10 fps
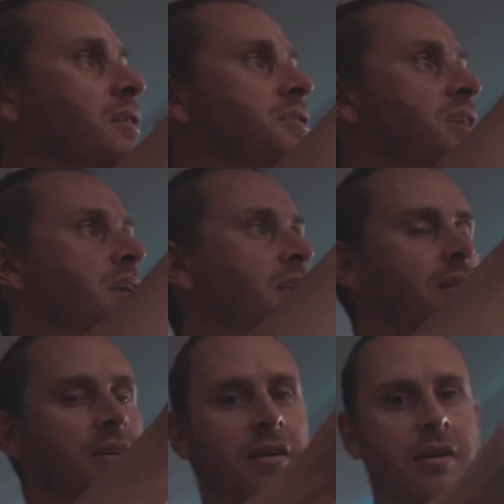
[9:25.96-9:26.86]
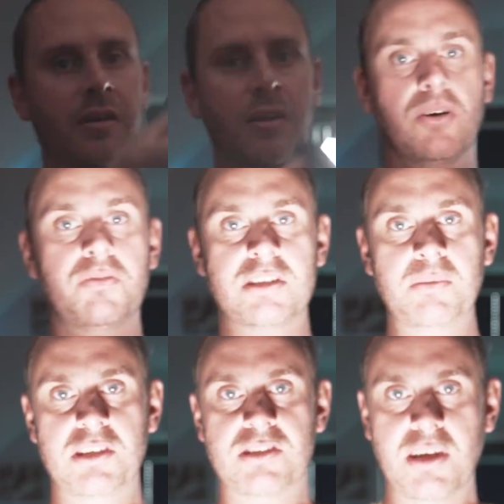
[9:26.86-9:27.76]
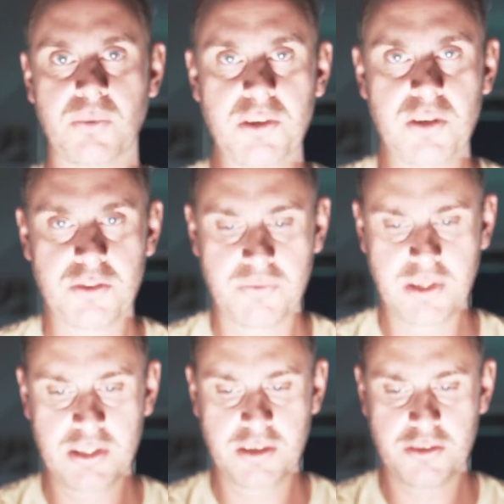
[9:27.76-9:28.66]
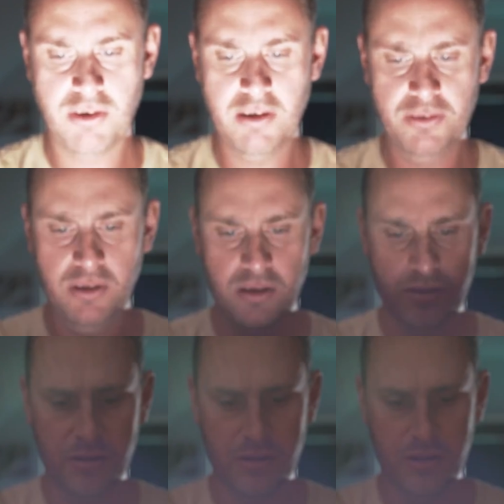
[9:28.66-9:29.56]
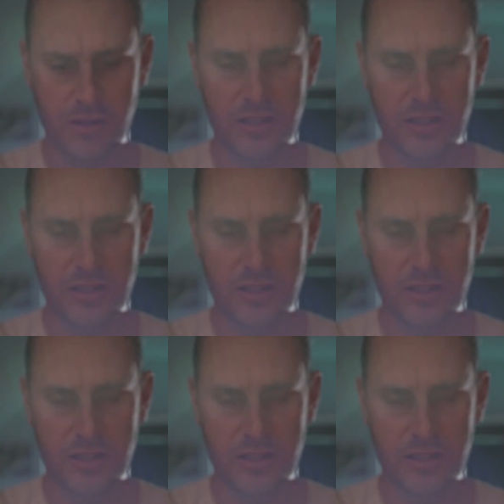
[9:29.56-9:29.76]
a scene, or for something to take with you in travel,